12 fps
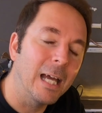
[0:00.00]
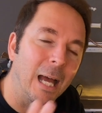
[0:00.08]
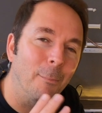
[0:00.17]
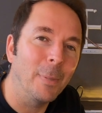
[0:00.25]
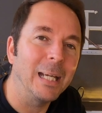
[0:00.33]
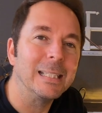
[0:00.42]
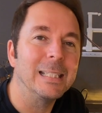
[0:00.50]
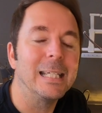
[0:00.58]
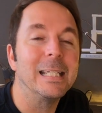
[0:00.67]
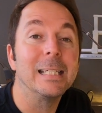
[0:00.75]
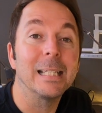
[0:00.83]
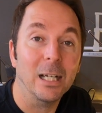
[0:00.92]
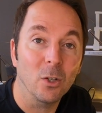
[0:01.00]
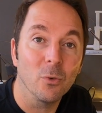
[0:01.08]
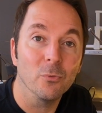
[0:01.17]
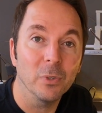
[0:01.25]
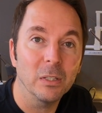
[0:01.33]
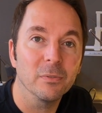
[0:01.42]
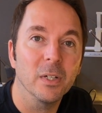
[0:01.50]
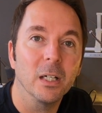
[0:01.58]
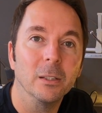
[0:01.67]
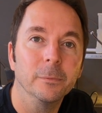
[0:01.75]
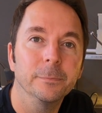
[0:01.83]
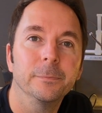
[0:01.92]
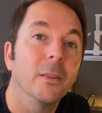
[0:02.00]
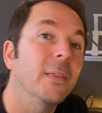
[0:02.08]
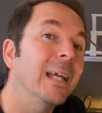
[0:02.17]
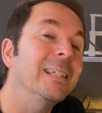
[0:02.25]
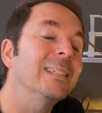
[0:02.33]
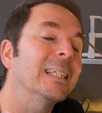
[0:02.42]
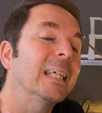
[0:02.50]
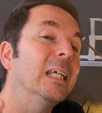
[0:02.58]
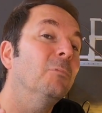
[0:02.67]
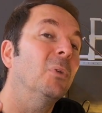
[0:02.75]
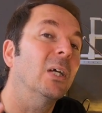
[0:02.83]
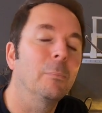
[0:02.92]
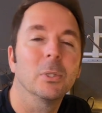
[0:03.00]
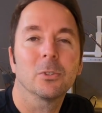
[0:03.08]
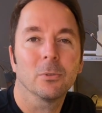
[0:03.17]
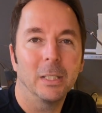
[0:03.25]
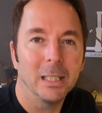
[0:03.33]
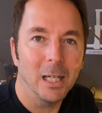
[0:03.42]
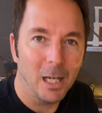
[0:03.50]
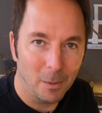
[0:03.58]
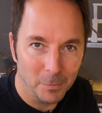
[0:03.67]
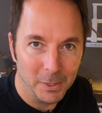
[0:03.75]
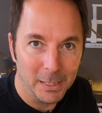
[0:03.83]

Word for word: and paste it into that config file. Then to keep KlipperScreen up to